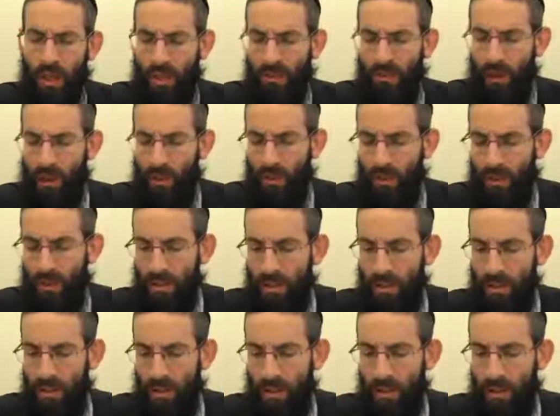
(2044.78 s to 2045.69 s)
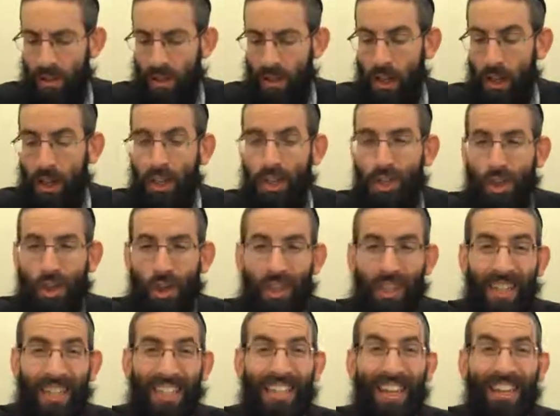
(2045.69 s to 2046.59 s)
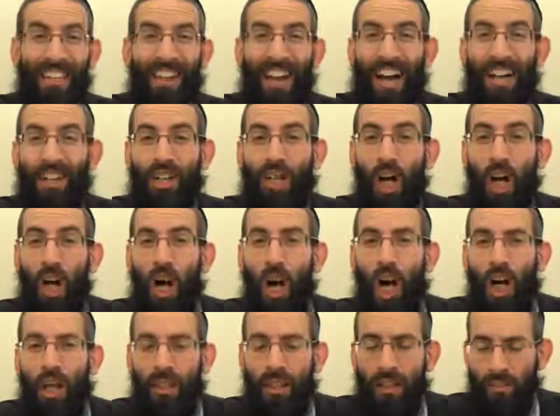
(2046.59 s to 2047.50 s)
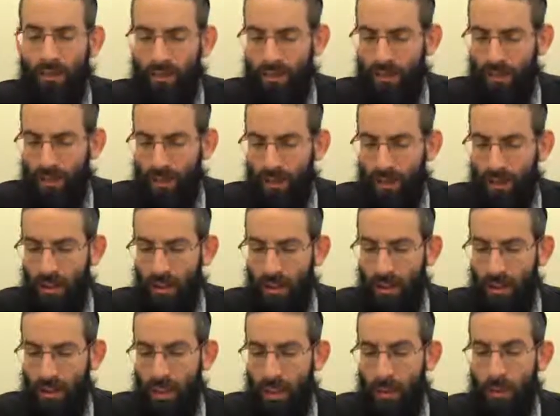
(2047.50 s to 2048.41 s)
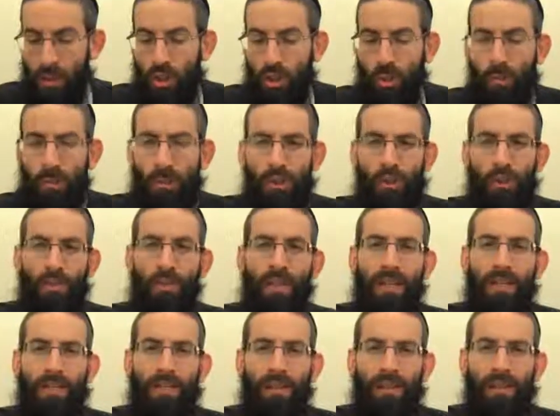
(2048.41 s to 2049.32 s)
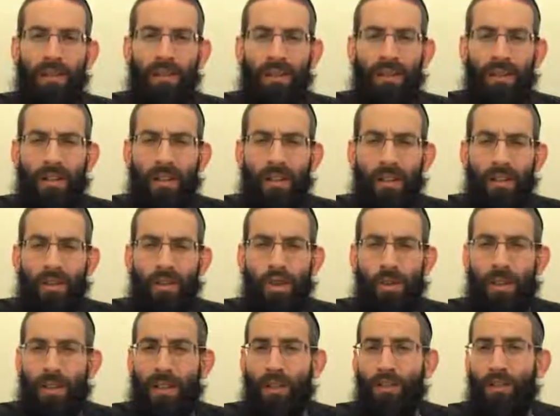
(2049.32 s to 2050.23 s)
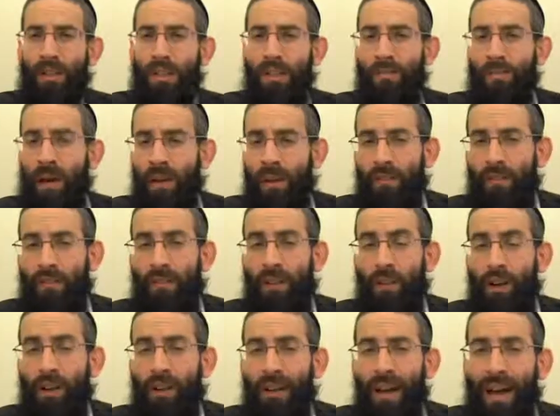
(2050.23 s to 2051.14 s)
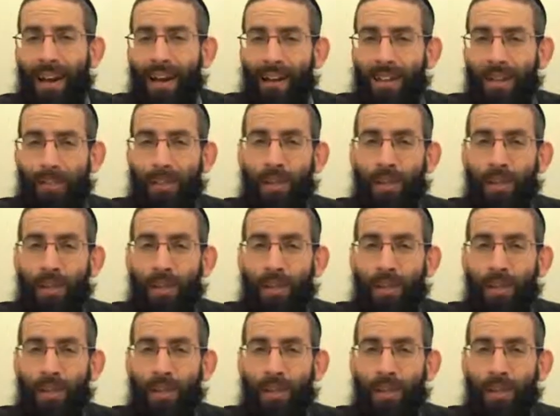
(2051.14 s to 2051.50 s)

as follows. Certainly Ner Chanukah Adif, Mishum Persuminisa. So he's meant to use his money for Ner Chanukah